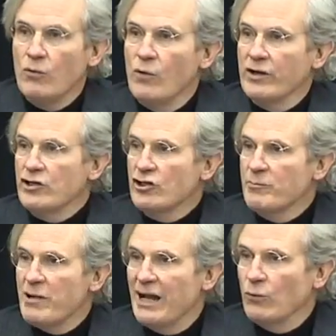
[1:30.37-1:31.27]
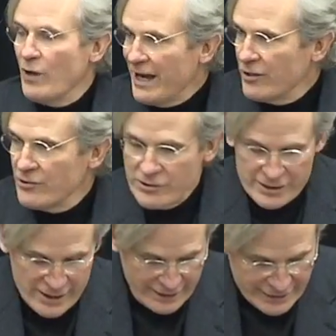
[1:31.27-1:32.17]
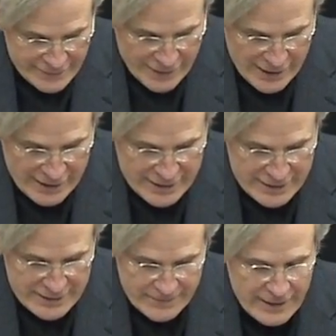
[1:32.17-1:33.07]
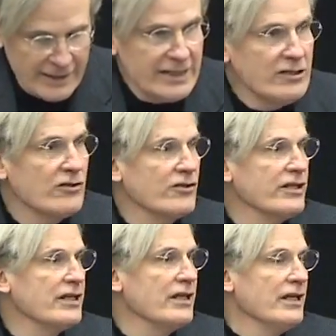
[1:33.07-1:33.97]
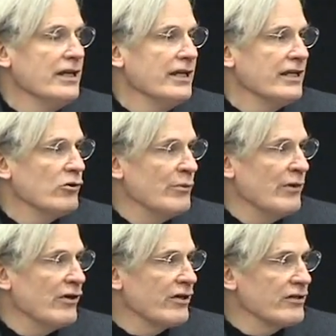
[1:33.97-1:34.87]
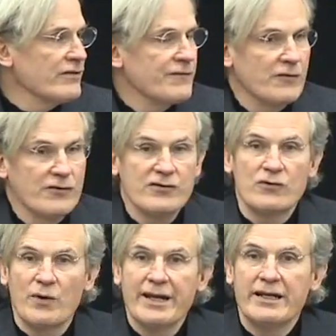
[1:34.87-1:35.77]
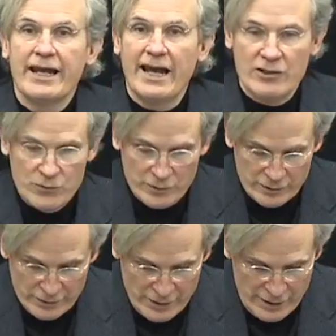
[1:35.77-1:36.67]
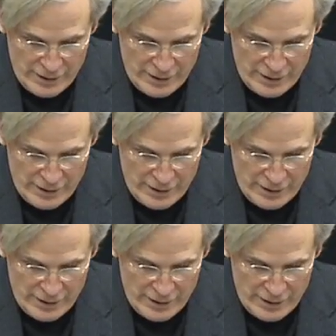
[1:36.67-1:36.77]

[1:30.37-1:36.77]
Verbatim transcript: where you could buy records and Levi's, and he turned it into America's first great casual